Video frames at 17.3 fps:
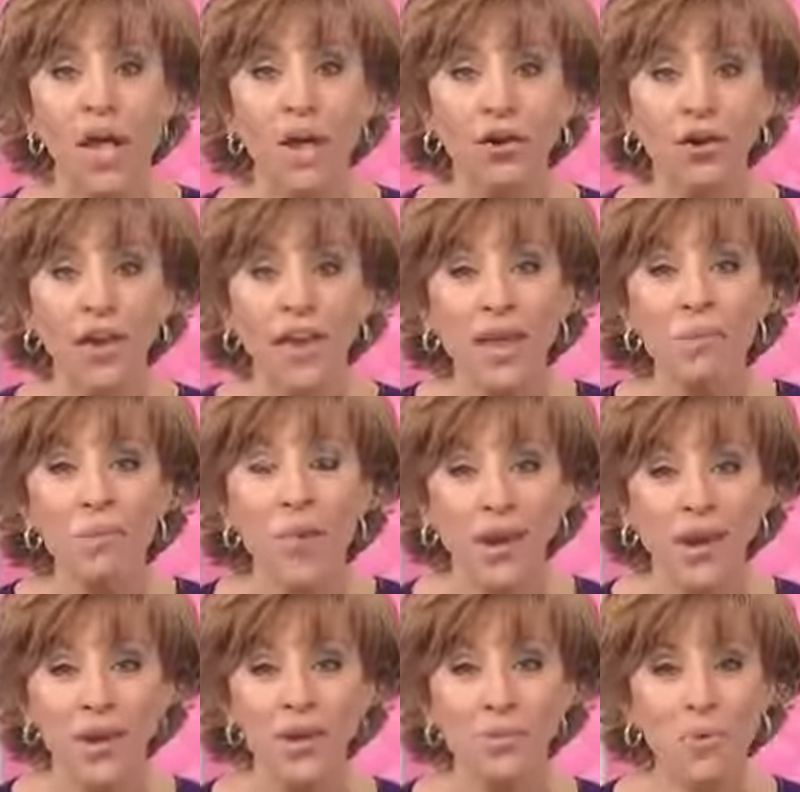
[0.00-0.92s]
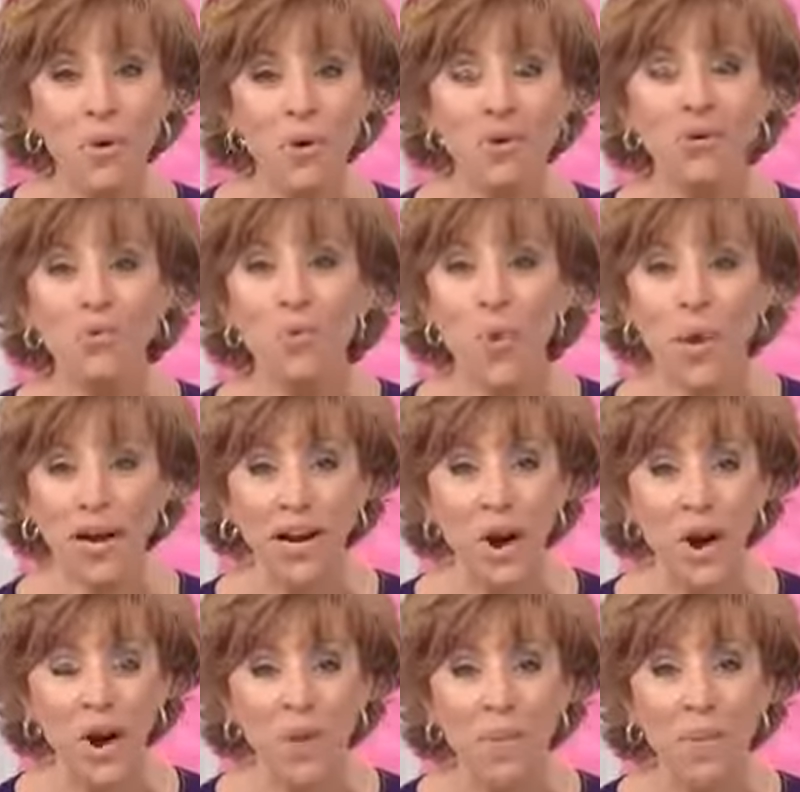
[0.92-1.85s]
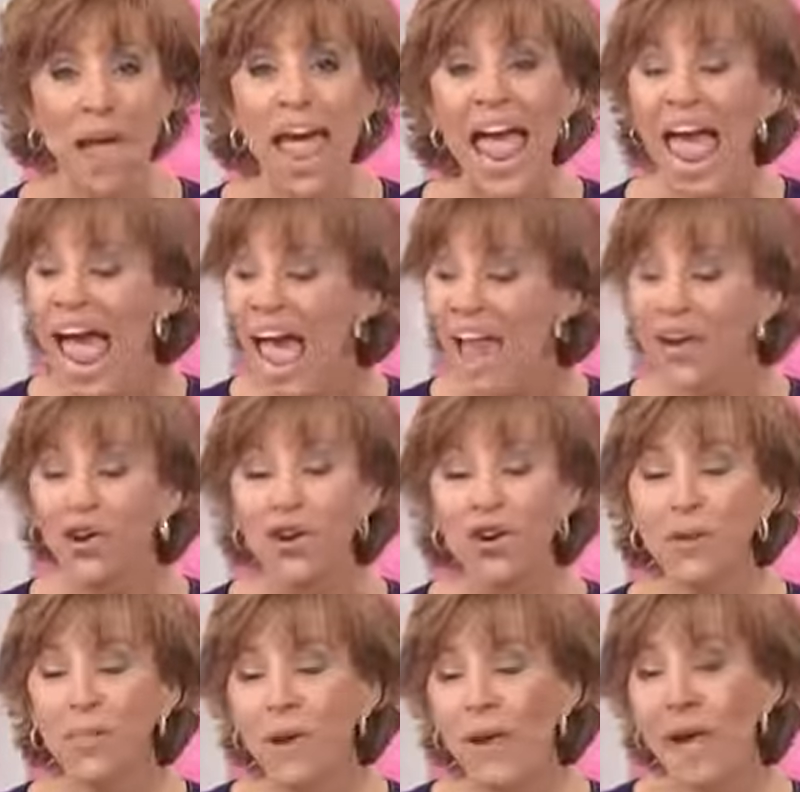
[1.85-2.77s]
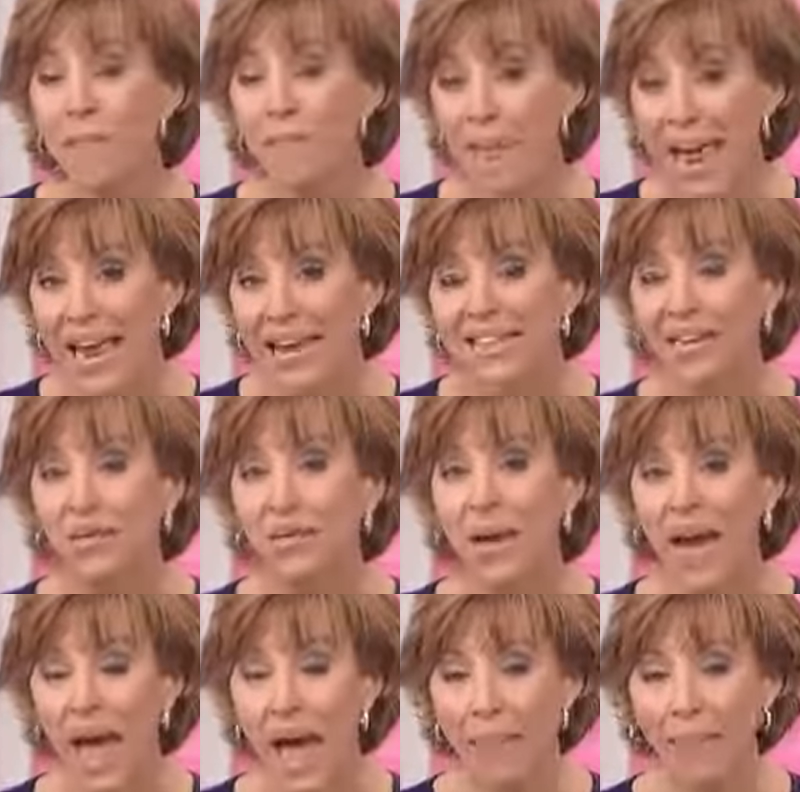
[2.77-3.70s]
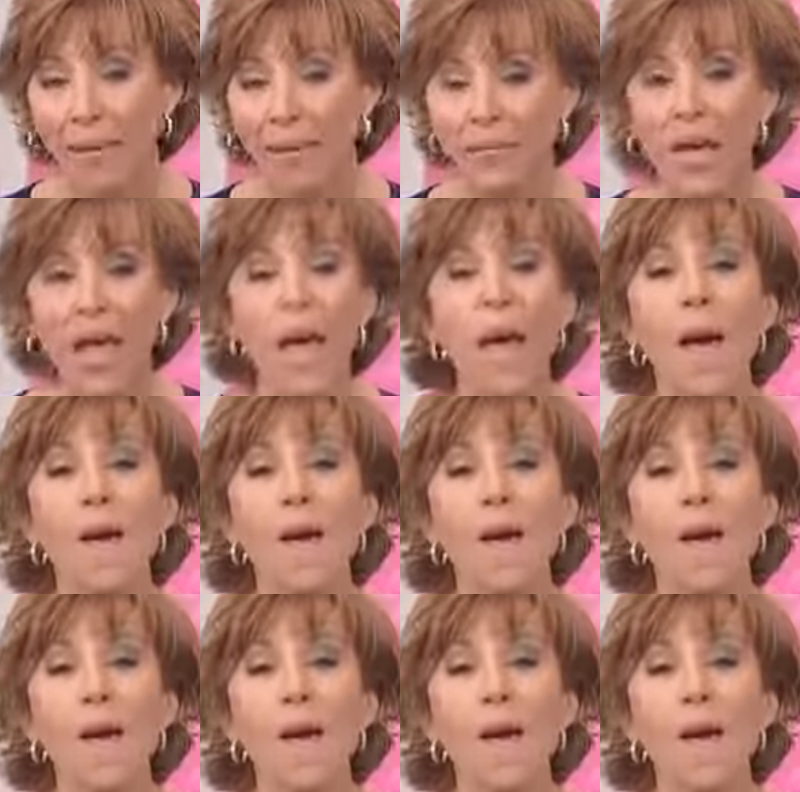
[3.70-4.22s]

You're going to keep one in your purse, one at home, and you're going to be amazed at what happens.